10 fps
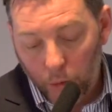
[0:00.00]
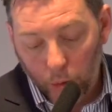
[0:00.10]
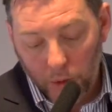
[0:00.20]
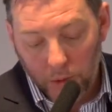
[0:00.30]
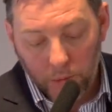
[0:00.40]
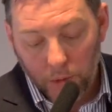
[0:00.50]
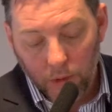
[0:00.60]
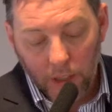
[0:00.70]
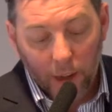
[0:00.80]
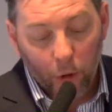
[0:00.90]

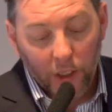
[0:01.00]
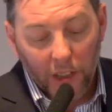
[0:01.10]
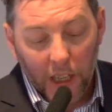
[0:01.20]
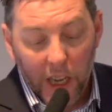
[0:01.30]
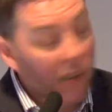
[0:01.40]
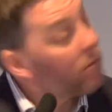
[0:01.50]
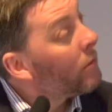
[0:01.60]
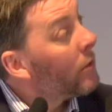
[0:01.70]
in the year.